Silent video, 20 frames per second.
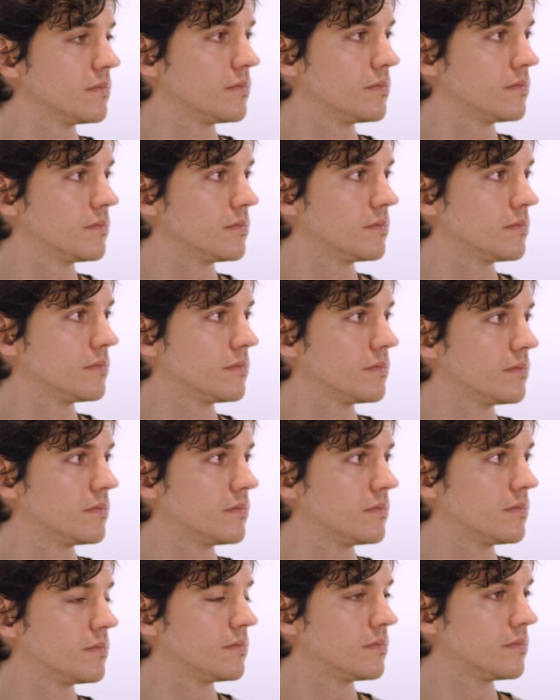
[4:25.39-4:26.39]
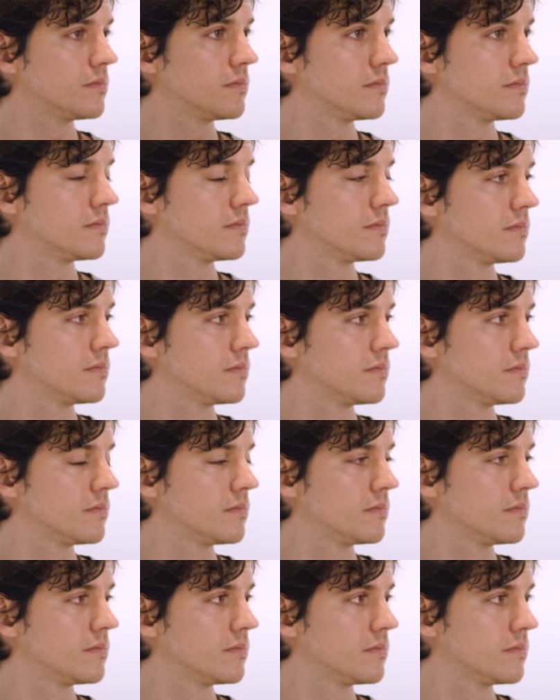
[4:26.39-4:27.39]

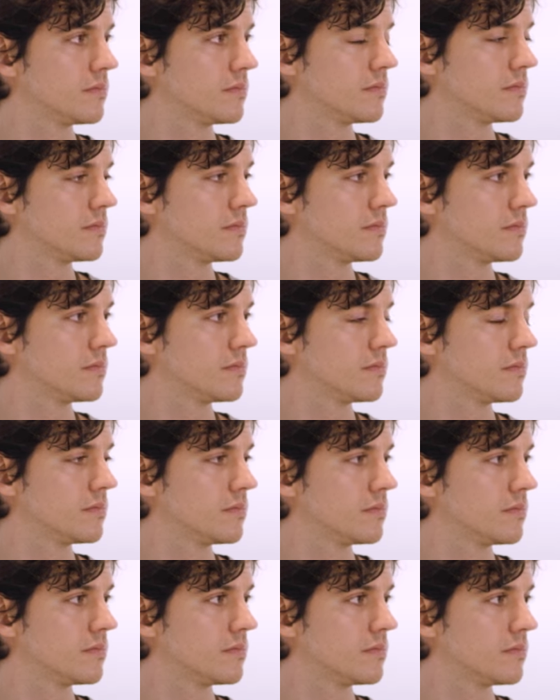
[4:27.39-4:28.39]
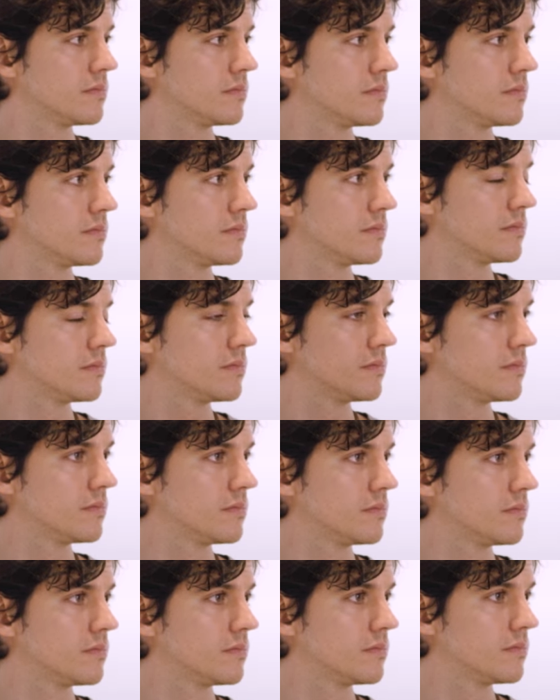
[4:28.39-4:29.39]

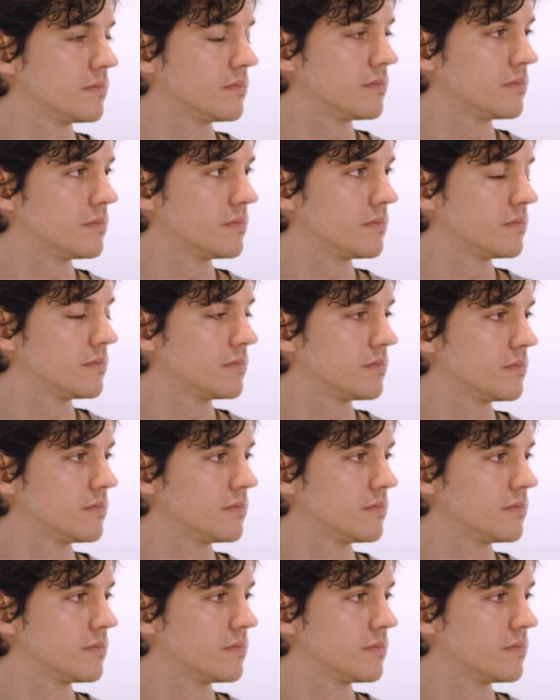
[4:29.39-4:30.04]
(not speaking)